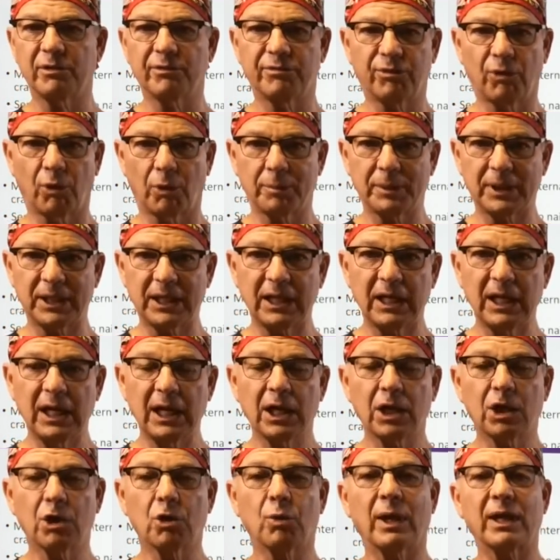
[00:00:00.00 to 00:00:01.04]
older
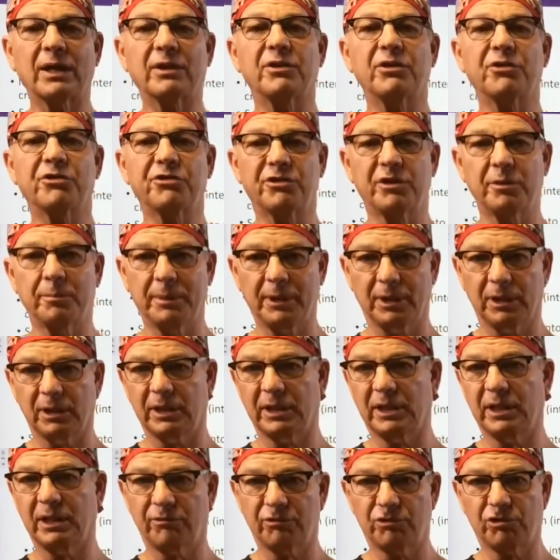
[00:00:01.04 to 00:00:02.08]
children, there's enough room
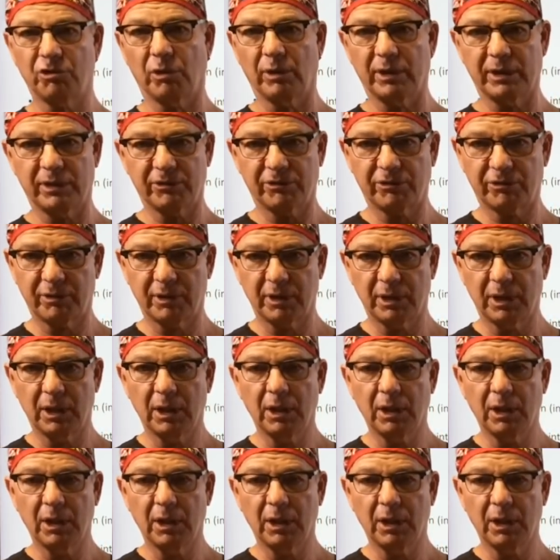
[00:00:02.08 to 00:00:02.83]
for the rods,